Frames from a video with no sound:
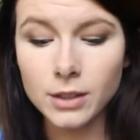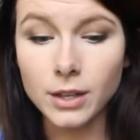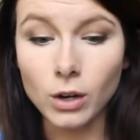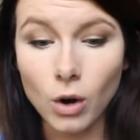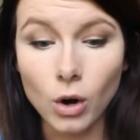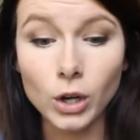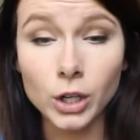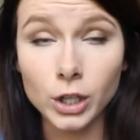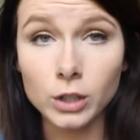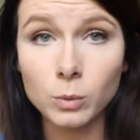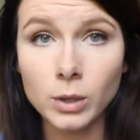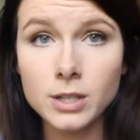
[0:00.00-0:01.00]
There are
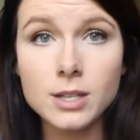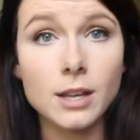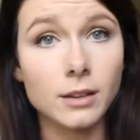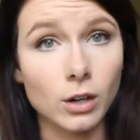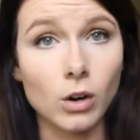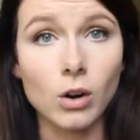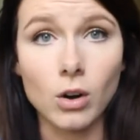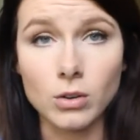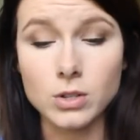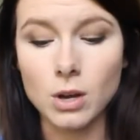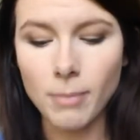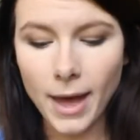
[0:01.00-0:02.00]
good ones and there are
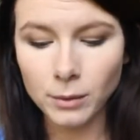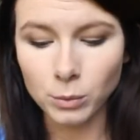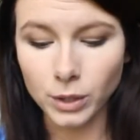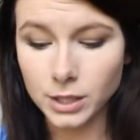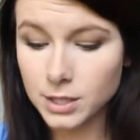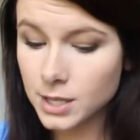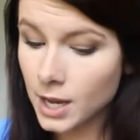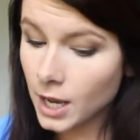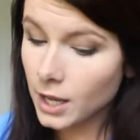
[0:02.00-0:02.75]
also bad ones.